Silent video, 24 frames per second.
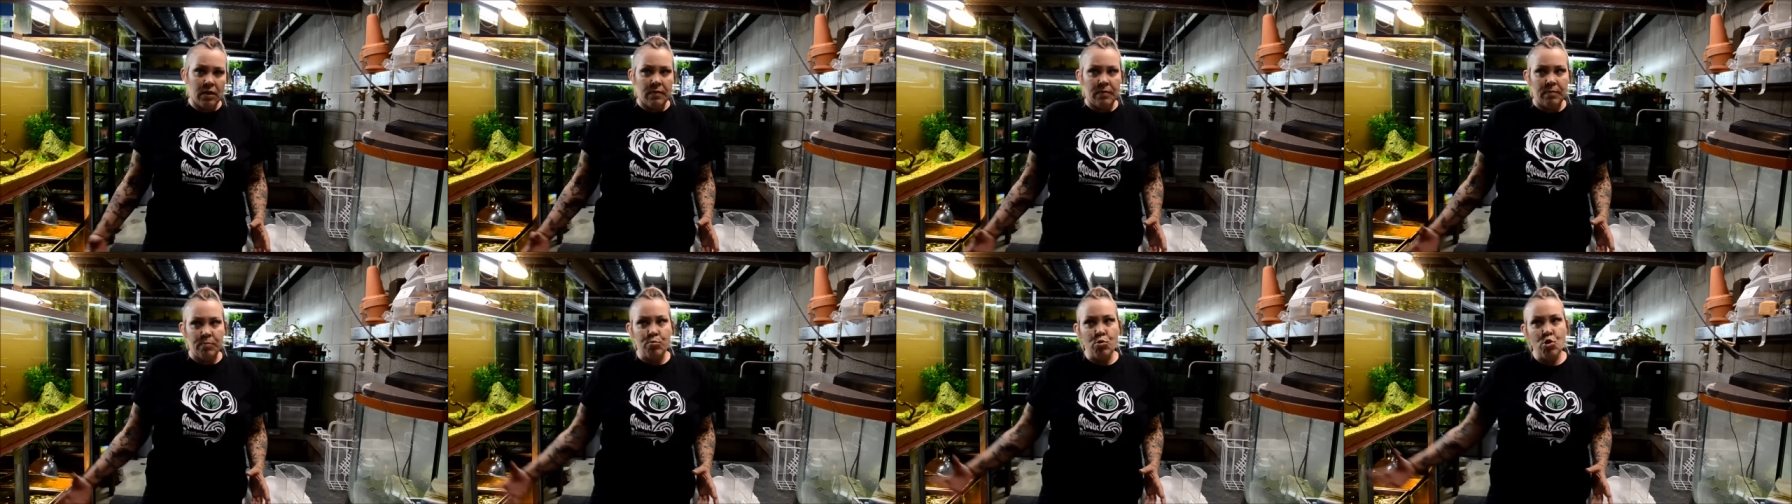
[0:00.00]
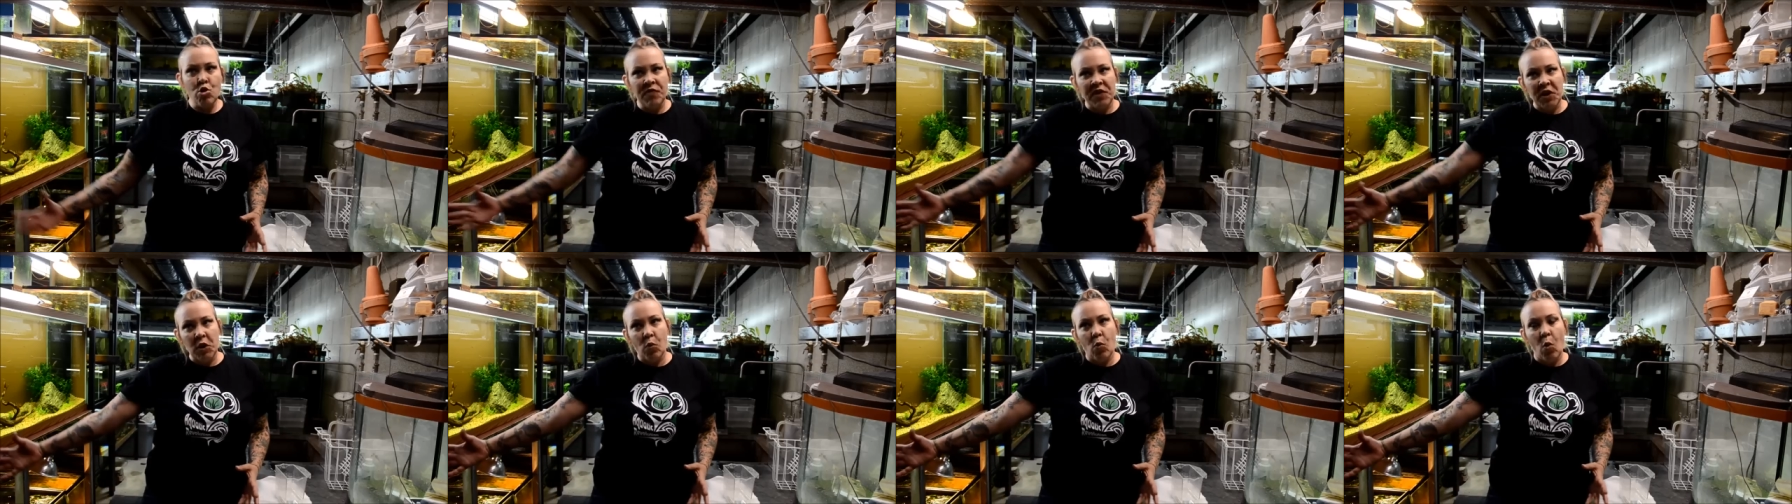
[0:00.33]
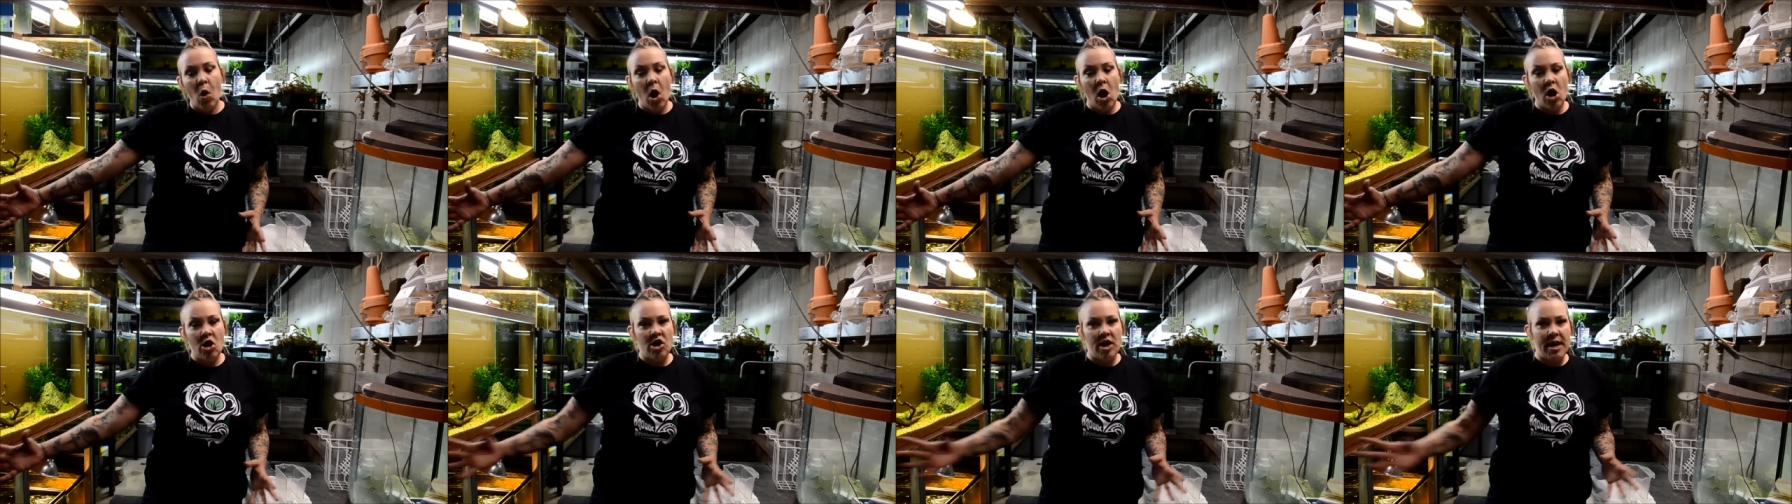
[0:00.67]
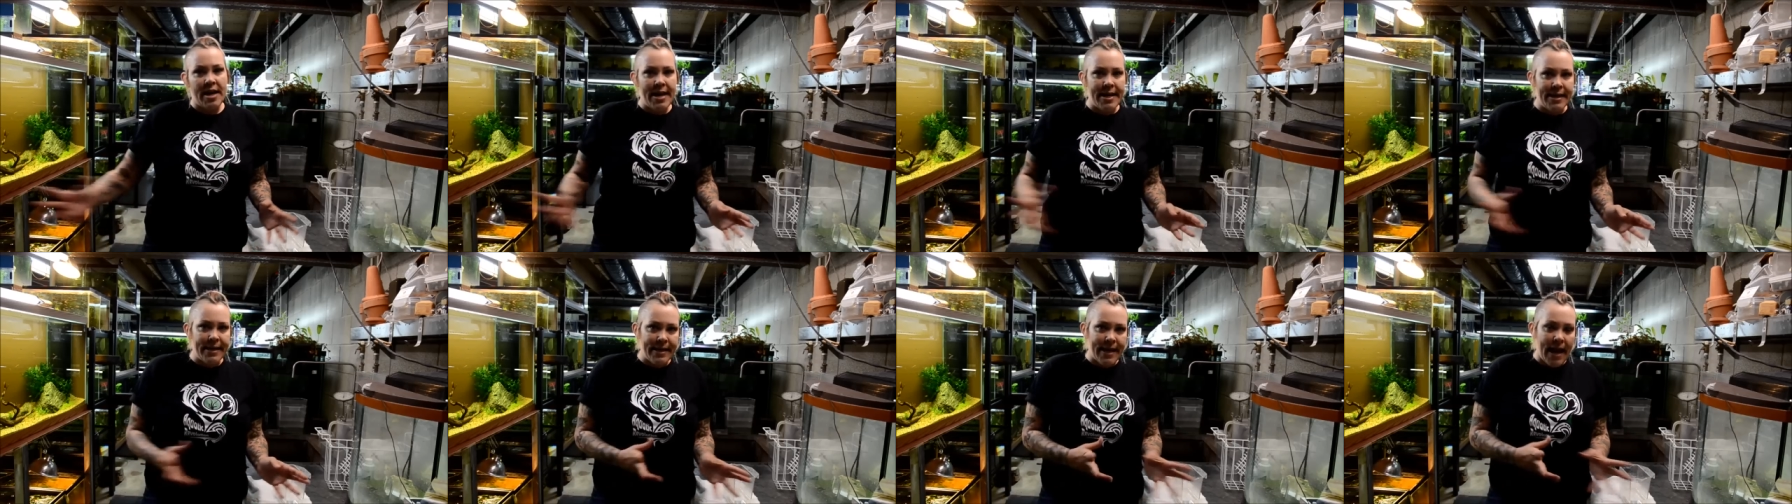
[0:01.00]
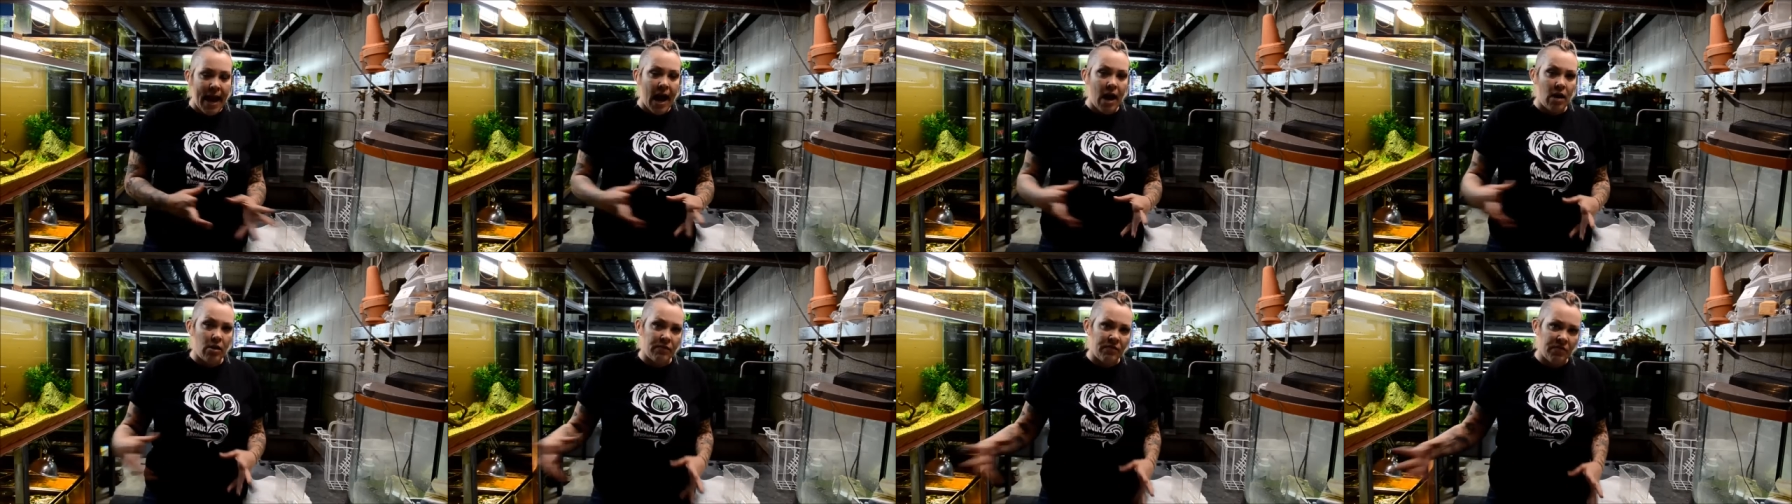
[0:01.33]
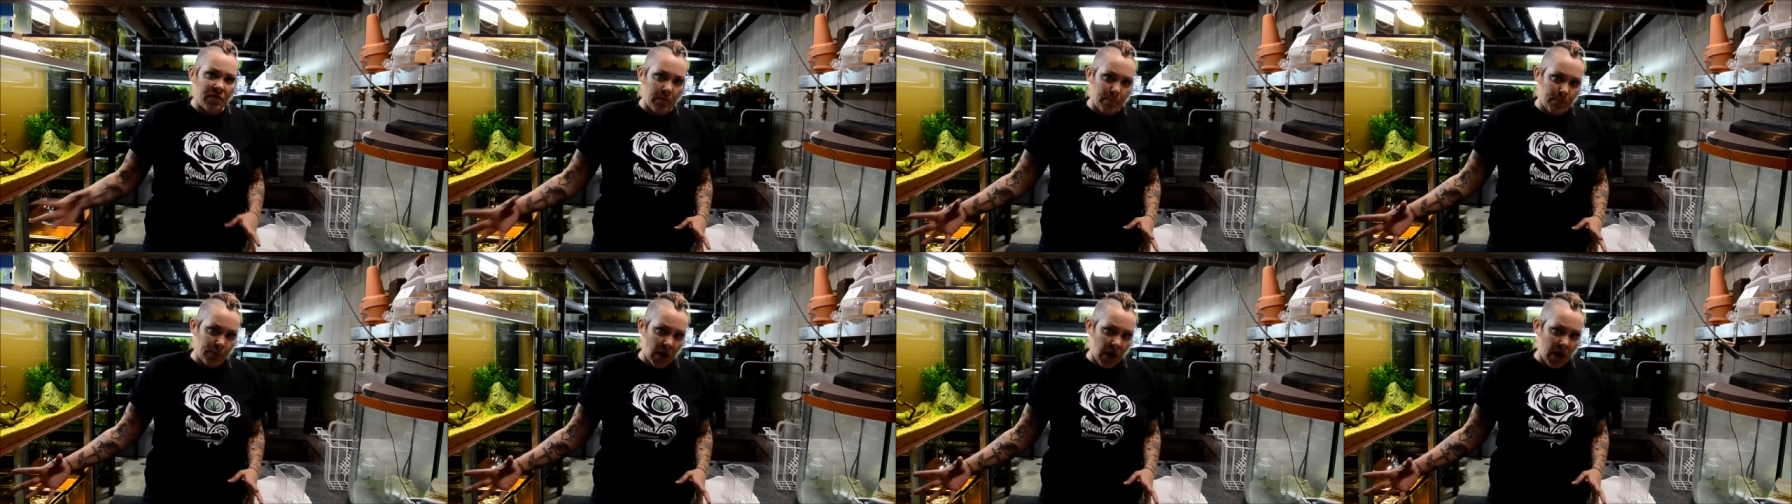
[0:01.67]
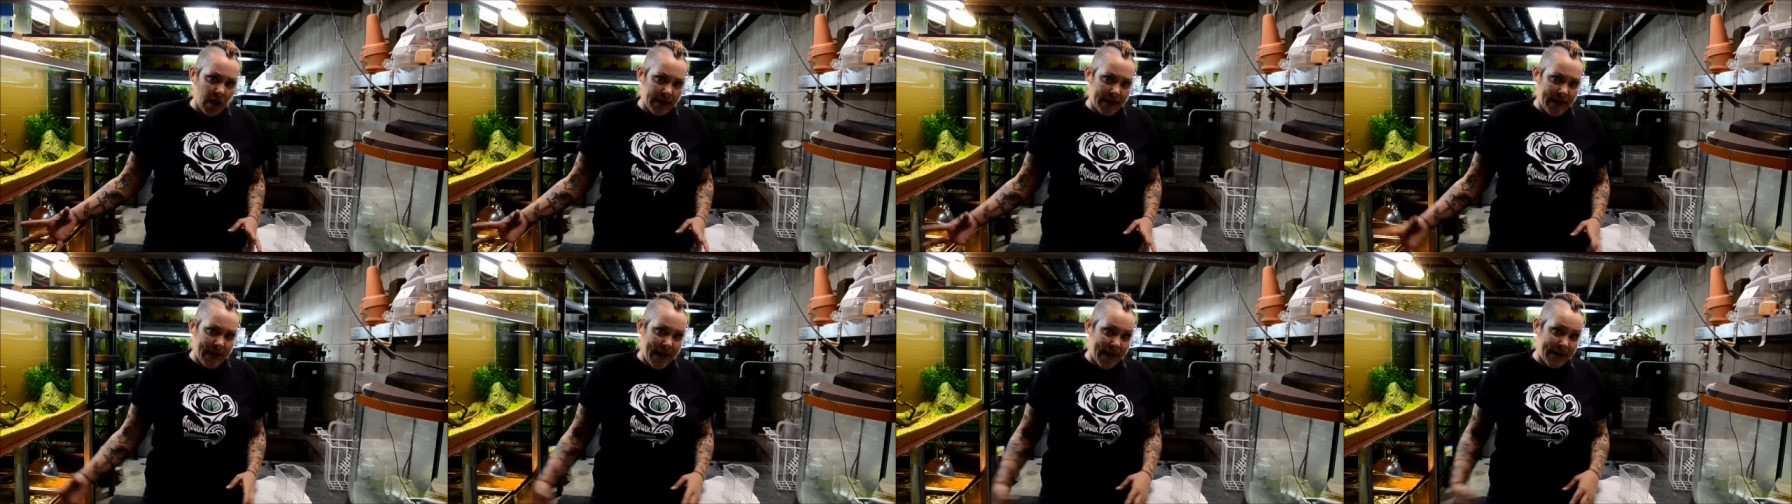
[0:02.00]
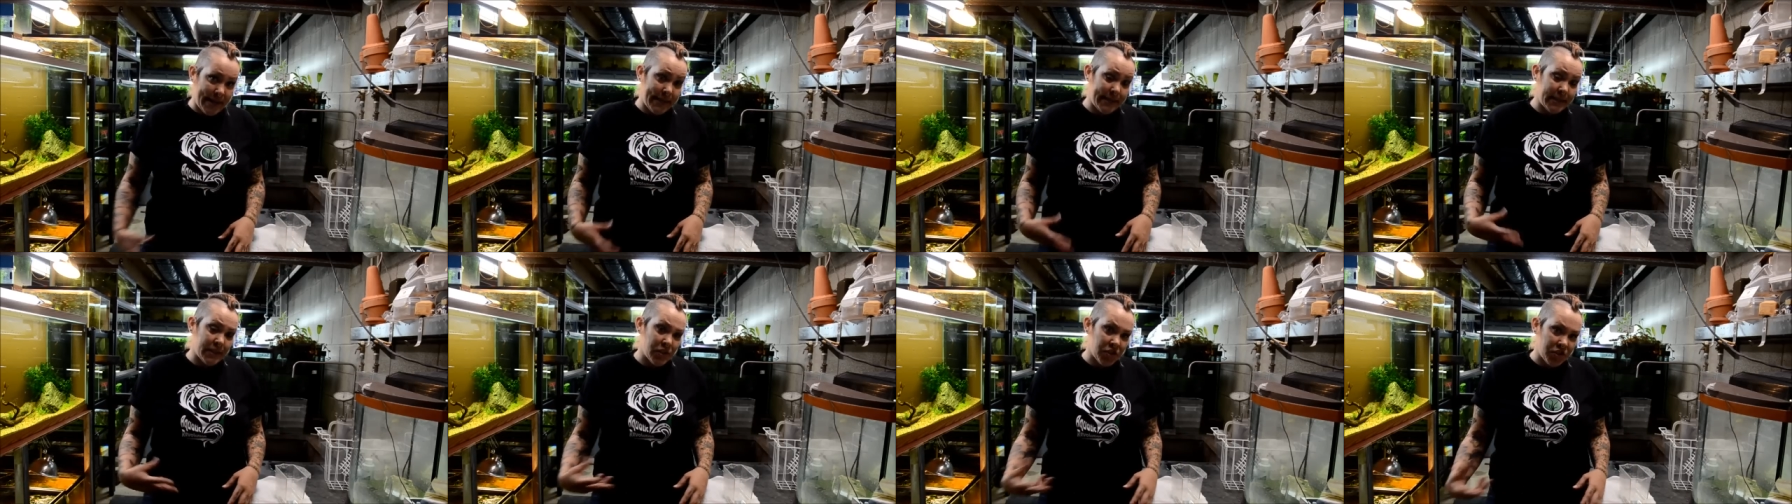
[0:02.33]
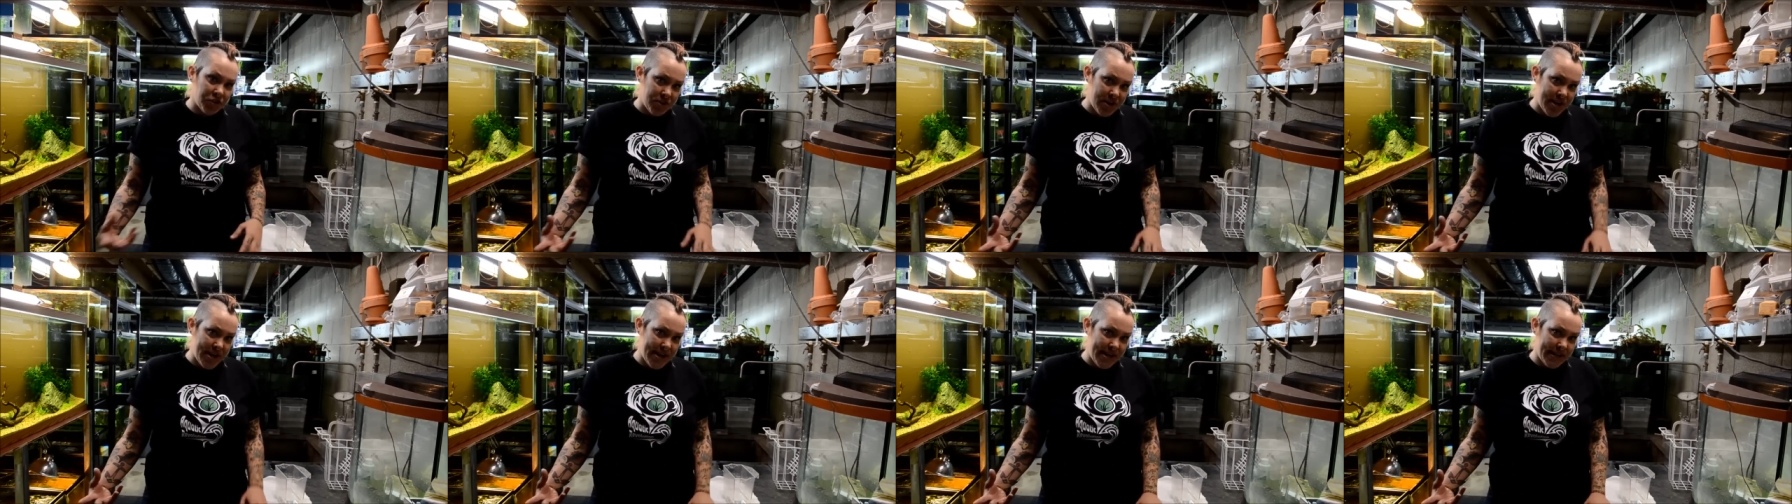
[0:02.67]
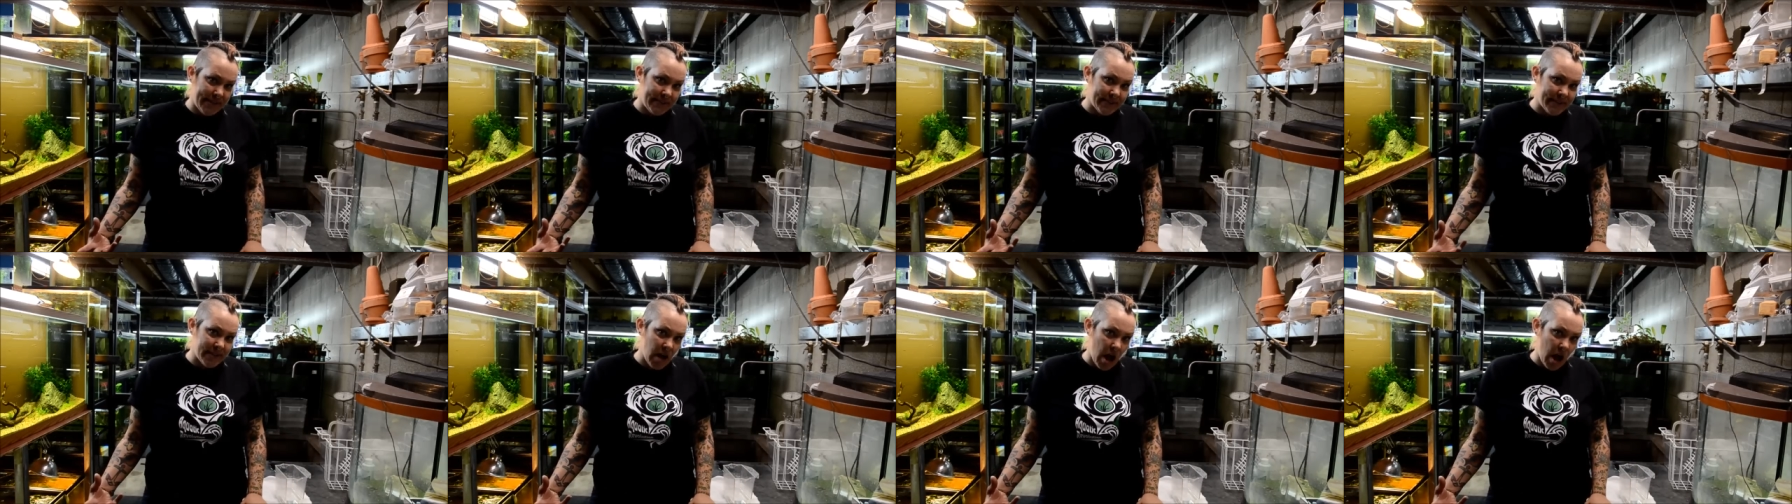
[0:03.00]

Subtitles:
moving water in and out of the body and excreting the